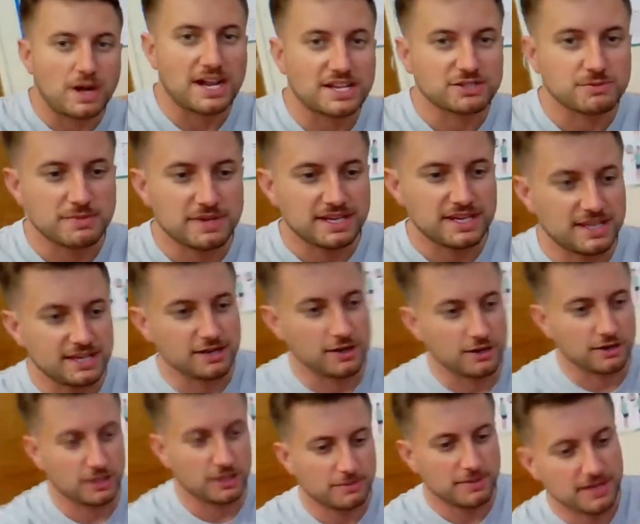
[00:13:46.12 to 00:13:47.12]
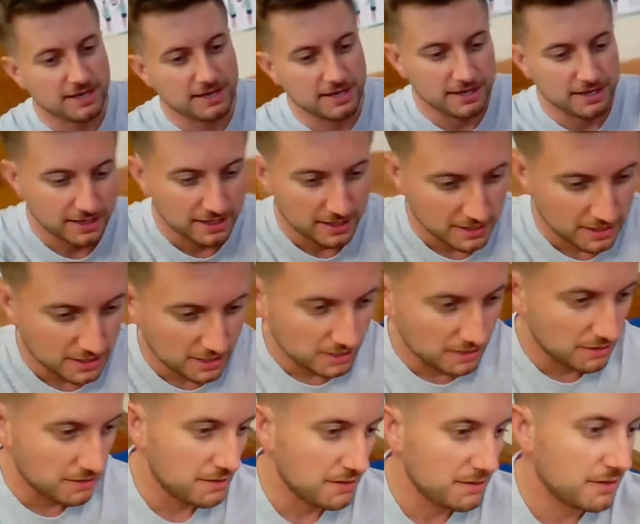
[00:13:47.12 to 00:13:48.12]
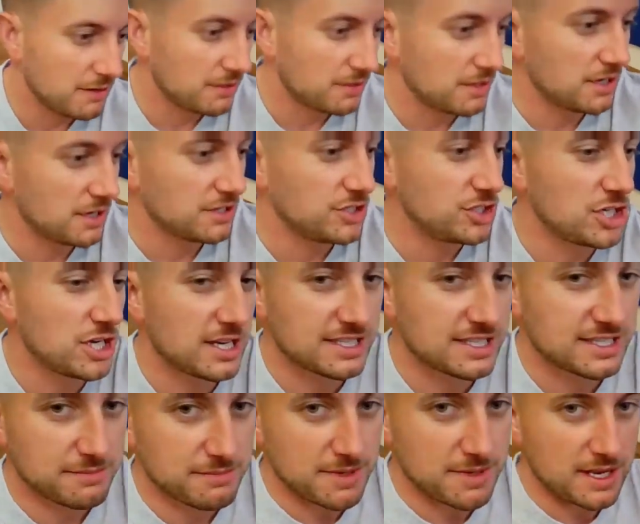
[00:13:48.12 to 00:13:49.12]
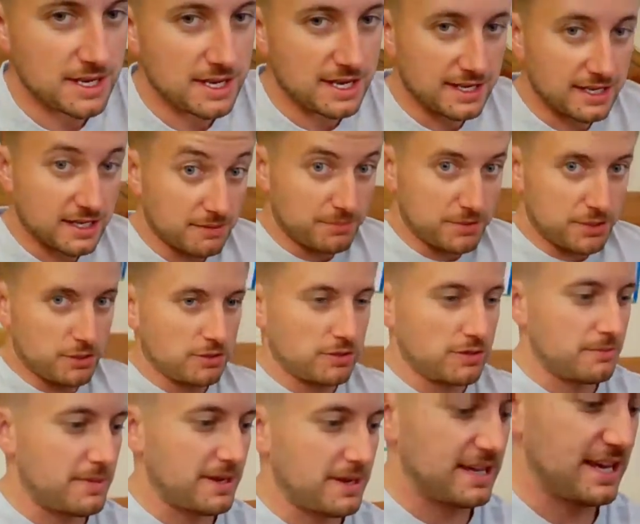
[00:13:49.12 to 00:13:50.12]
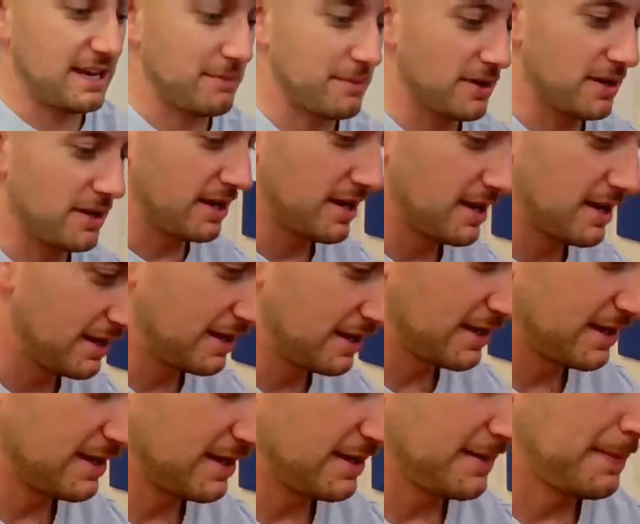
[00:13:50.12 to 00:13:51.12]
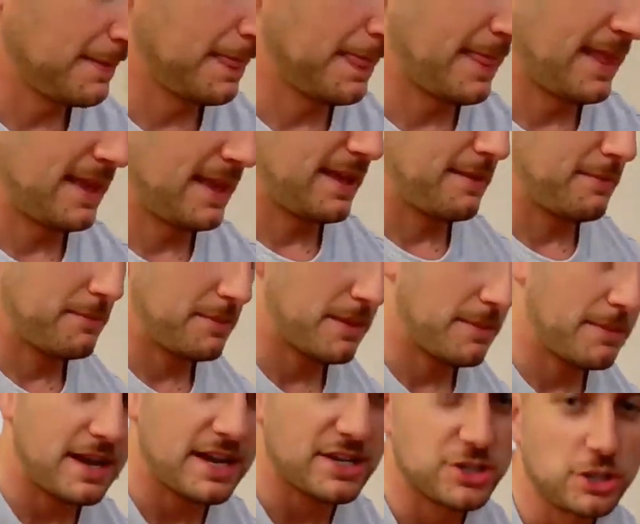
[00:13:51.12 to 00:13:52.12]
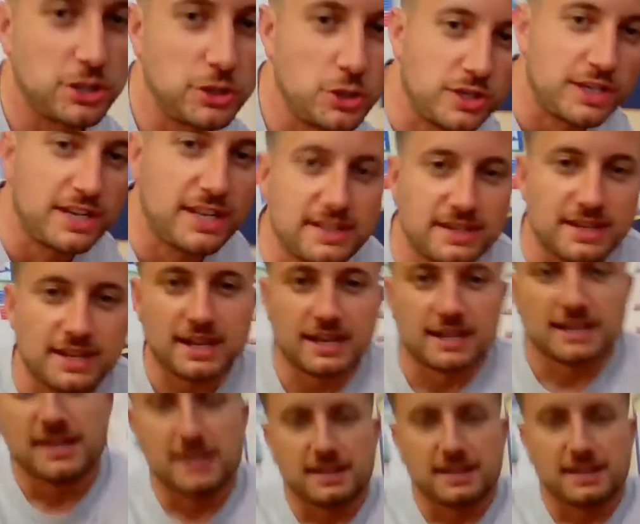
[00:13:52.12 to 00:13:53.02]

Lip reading: watch me here. Let me adjust my computer and my camera. Maybe I should look into